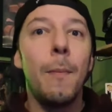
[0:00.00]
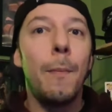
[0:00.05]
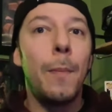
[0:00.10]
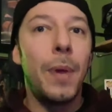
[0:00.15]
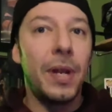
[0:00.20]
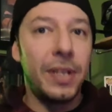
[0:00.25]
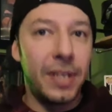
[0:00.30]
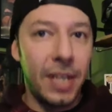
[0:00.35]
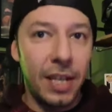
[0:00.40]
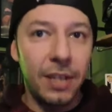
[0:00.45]

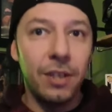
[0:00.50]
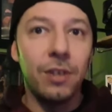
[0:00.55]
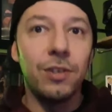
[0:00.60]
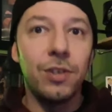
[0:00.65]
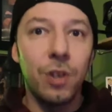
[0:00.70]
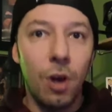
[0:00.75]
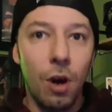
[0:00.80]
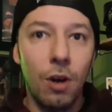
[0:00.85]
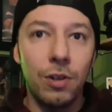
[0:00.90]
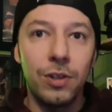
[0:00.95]
but then there's
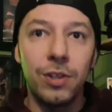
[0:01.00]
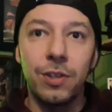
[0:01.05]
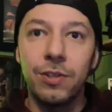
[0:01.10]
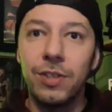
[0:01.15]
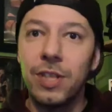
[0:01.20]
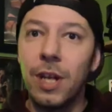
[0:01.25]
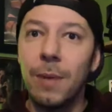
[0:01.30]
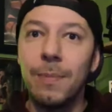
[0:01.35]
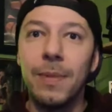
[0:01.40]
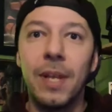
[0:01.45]
also
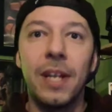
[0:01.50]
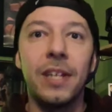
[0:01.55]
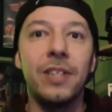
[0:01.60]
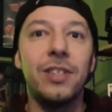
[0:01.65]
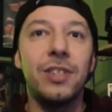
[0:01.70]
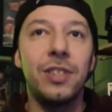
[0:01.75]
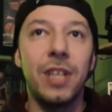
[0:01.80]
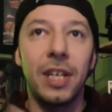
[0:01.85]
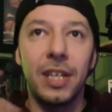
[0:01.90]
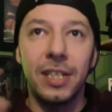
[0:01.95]
some that
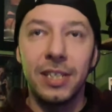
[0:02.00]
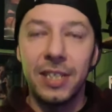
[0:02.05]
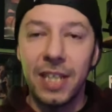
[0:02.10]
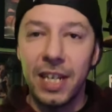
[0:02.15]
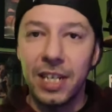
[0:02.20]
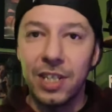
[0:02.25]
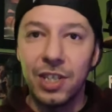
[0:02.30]
is like I said,